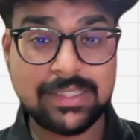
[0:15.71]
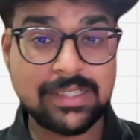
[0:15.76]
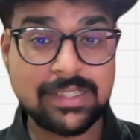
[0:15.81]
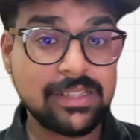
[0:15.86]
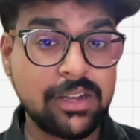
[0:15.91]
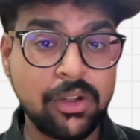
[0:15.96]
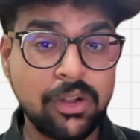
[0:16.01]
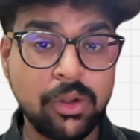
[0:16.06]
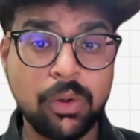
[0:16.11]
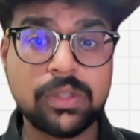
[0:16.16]

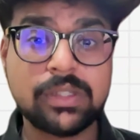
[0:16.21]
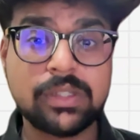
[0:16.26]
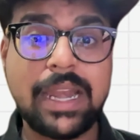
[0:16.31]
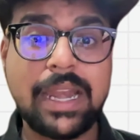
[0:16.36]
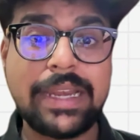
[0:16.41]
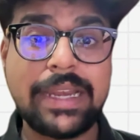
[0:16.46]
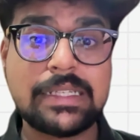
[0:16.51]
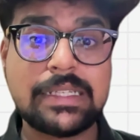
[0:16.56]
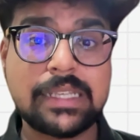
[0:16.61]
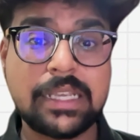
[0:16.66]
This is a no
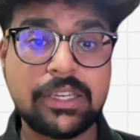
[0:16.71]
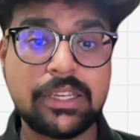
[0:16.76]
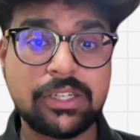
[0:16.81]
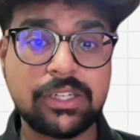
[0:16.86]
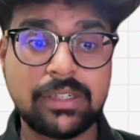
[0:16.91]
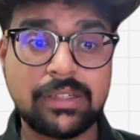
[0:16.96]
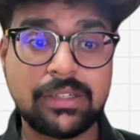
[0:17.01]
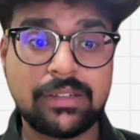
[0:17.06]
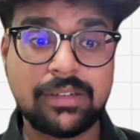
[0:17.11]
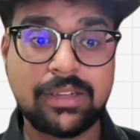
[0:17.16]
slide
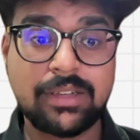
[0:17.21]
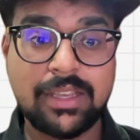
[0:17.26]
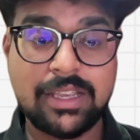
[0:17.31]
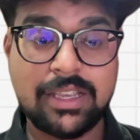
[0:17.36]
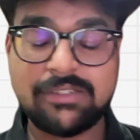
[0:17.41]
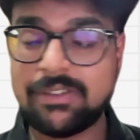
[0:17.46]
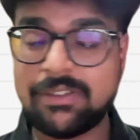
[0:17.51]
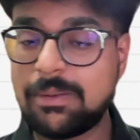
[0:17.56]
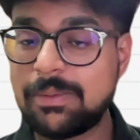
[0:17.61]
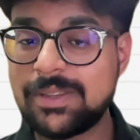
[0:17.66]
session.
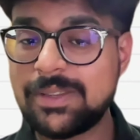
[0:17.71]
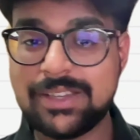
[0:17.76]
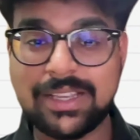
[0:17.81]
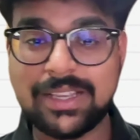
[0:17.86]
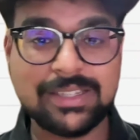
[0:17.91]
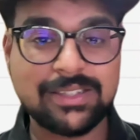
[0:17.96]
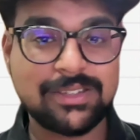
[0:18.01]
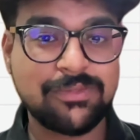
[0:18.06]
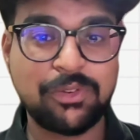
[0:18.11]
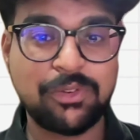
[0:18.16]
It will be
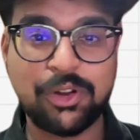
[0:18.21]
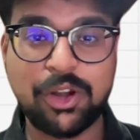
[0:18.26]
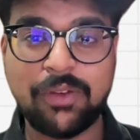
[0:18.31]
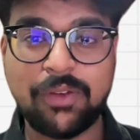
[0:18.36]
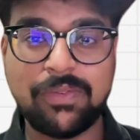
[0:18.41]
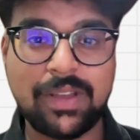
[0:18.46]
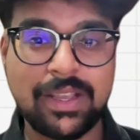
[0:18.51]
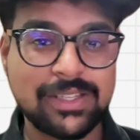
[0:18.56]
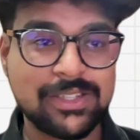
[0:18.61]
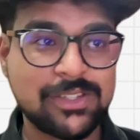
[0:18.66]
just
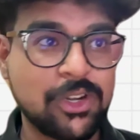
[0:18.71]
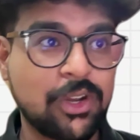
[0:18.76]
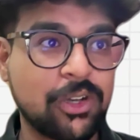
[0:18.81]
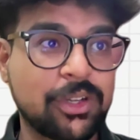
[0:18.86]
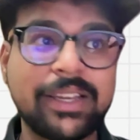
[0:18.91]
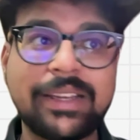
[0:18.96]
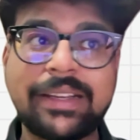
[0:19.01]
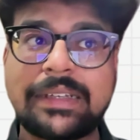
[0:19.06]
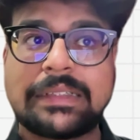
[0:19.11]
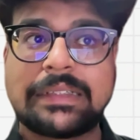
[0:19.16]
four of us
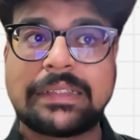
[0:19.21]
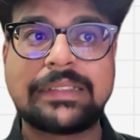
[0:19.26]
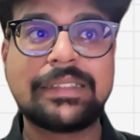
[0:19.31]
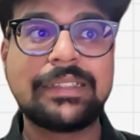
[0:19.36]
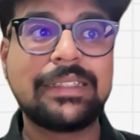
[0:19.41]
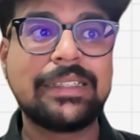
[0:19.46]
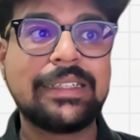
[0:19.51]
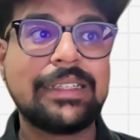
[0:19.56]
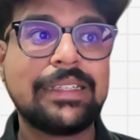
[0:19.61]
talking,